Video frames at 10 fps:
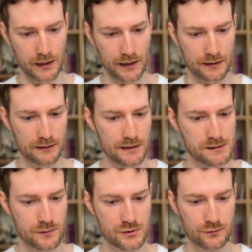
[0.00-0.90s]
And let's
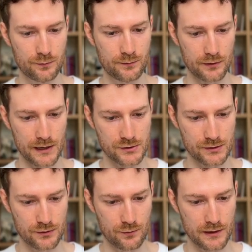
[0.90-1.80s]
switch to
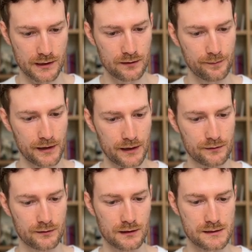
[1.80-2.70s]
production URL, and
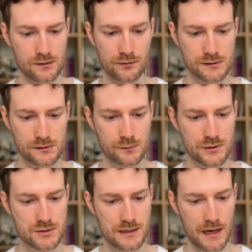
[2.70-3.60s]
let's also
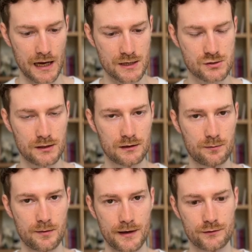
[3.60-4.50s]
switch the
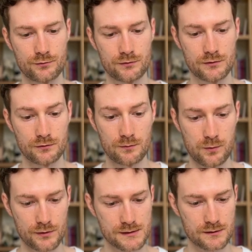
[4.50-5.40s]
HTTP method to
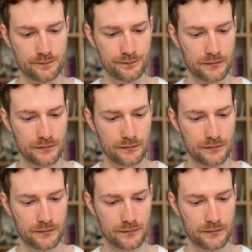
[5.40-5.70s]
post.